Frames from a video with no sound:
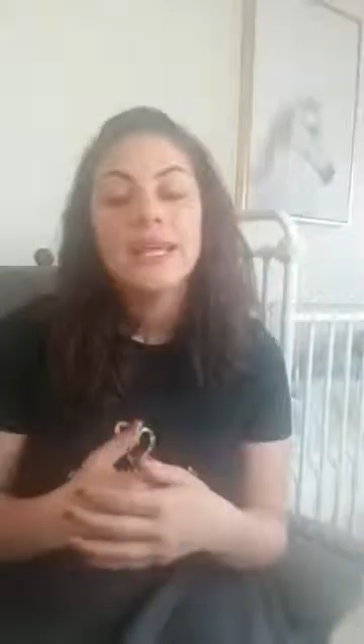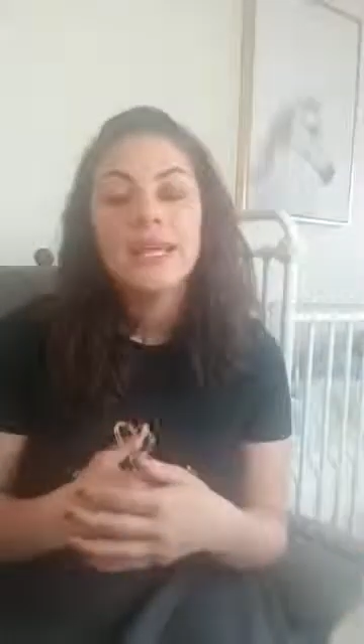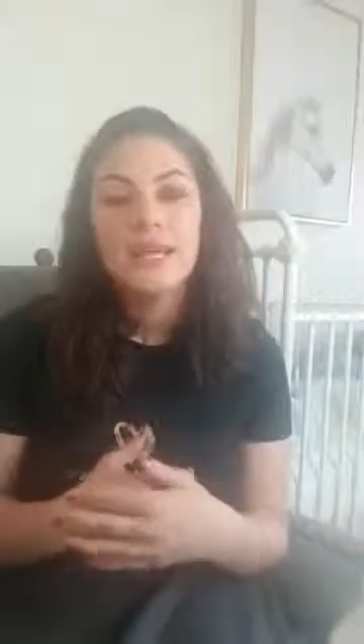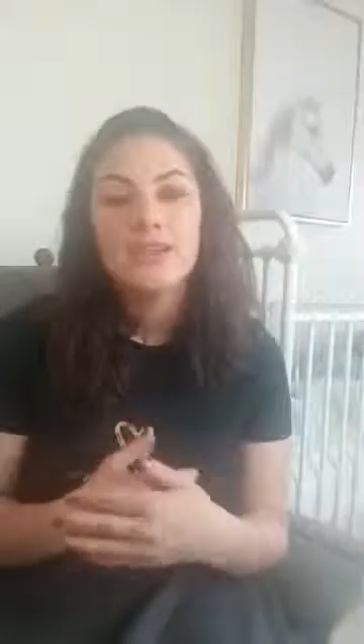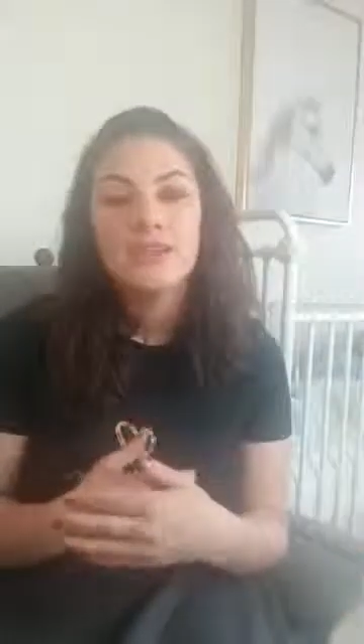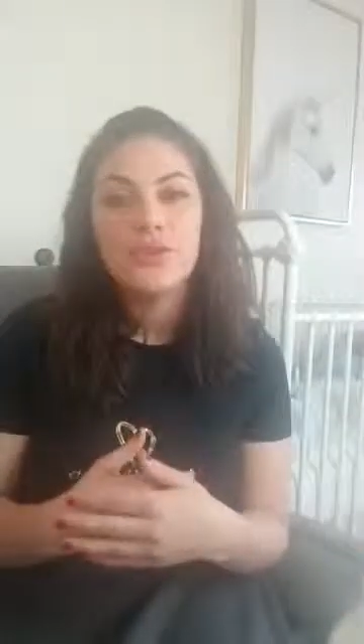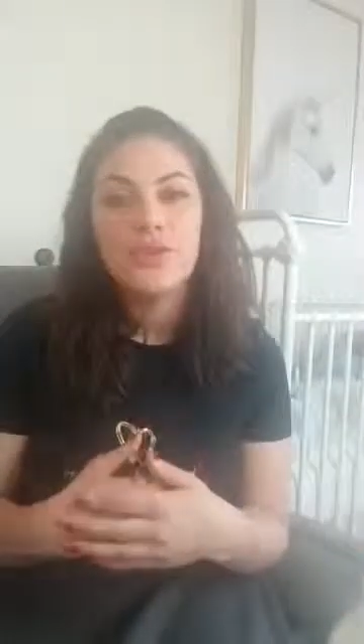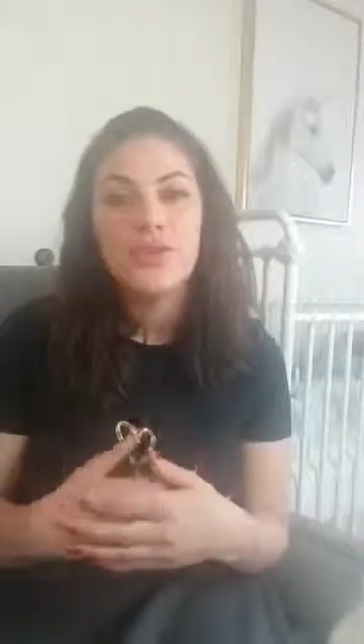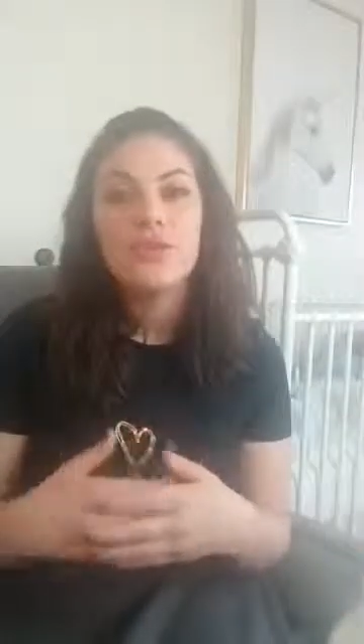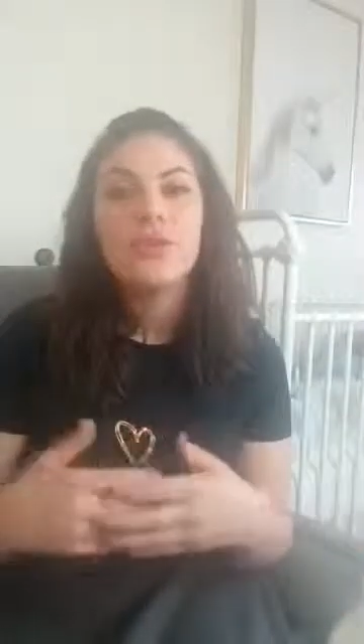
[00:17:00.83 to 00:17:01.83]
and let you
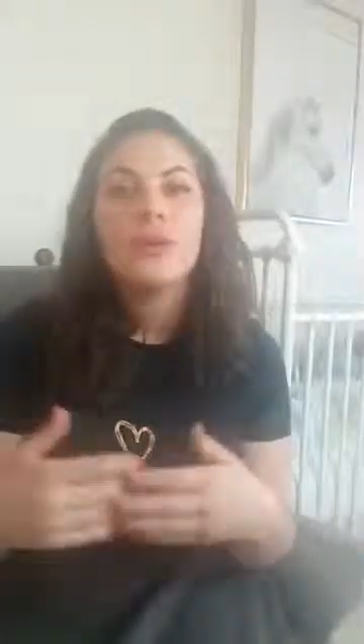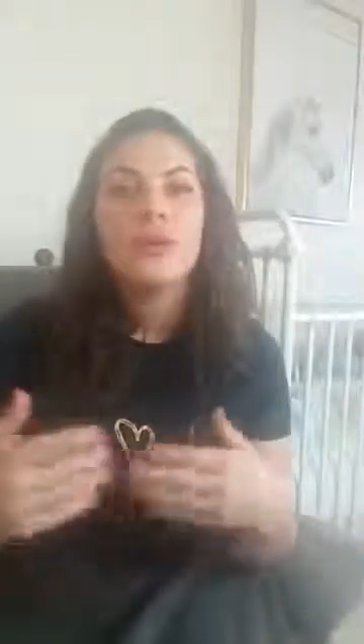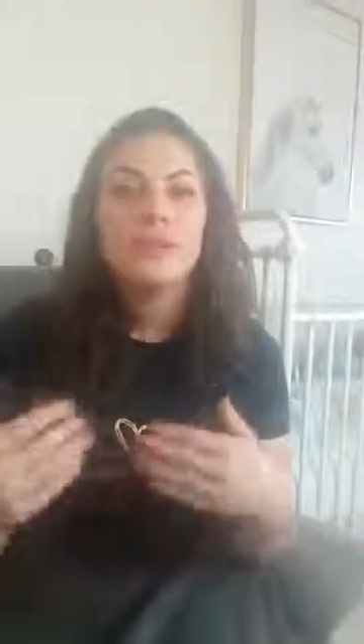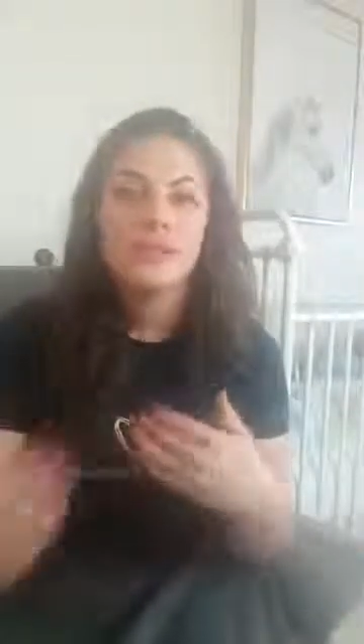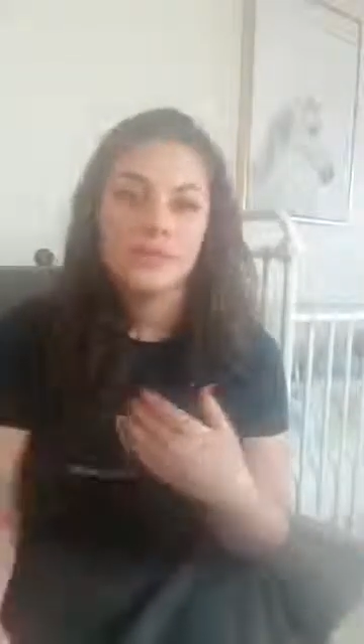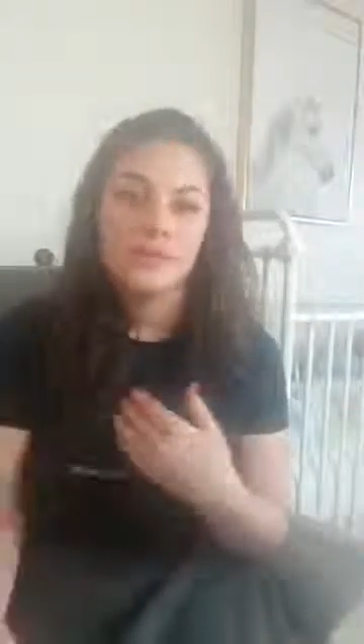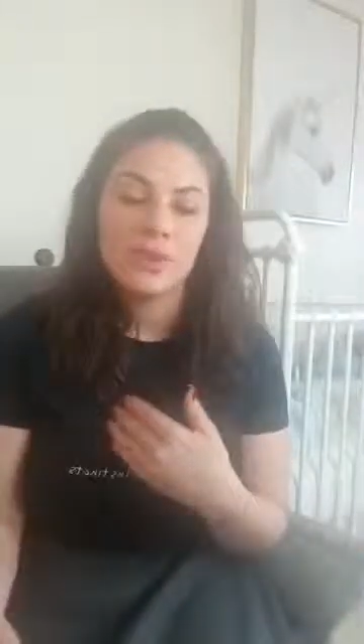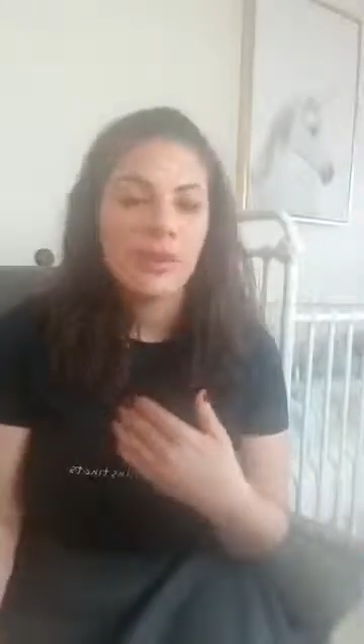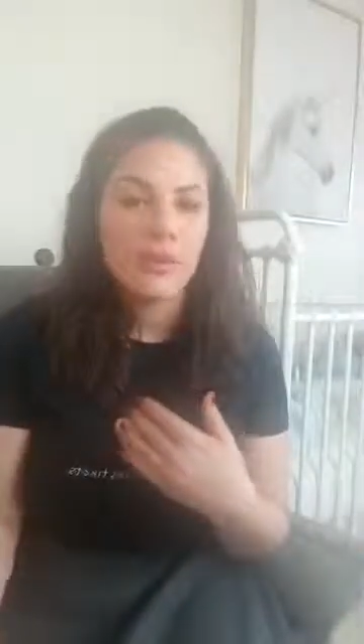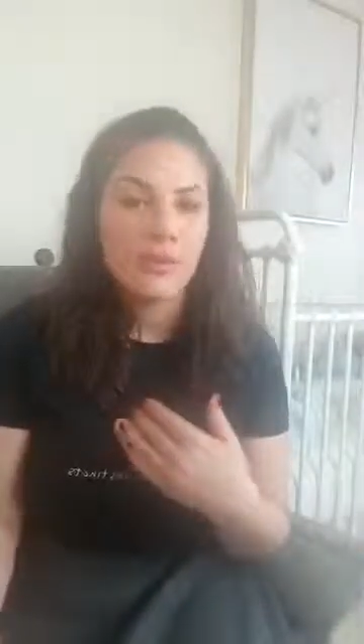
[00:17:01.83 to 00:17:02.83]
know this is
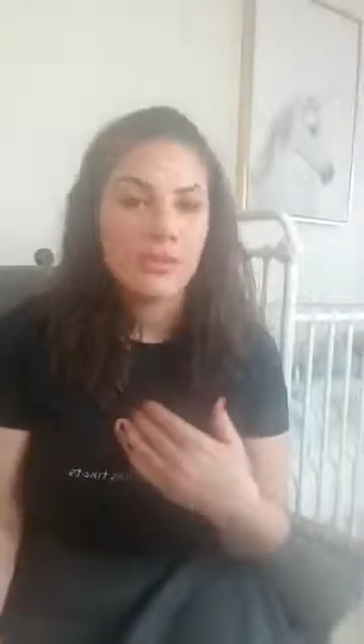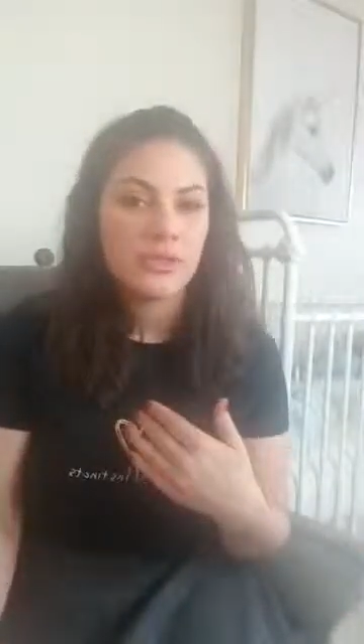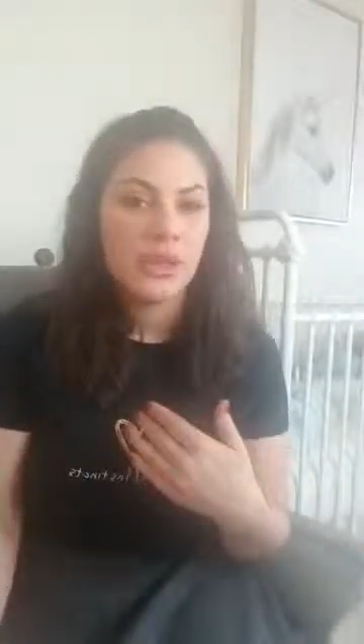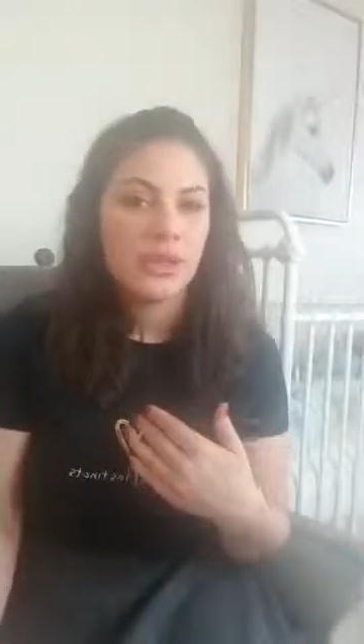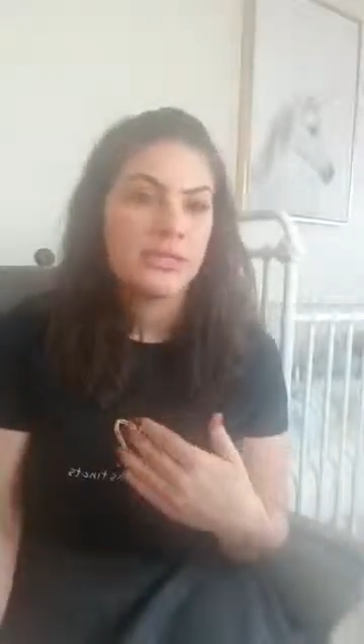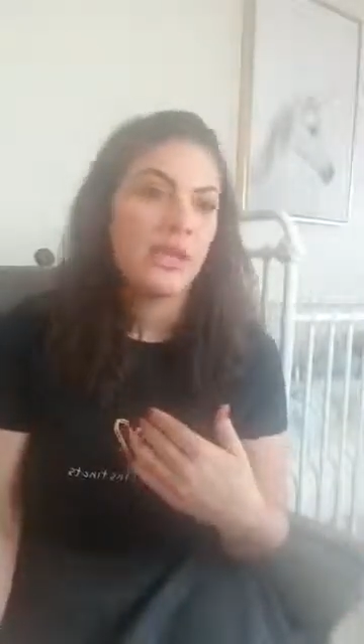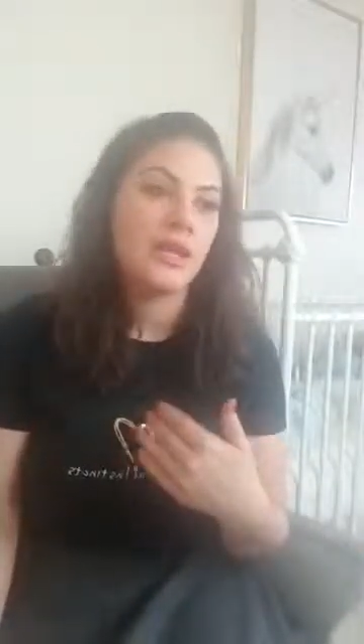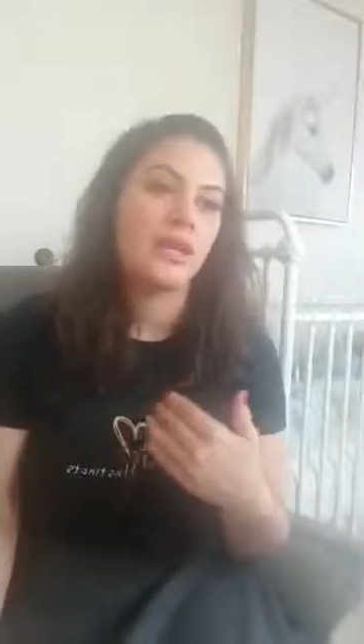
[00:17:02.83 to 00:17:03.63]
what your baby's trying to say to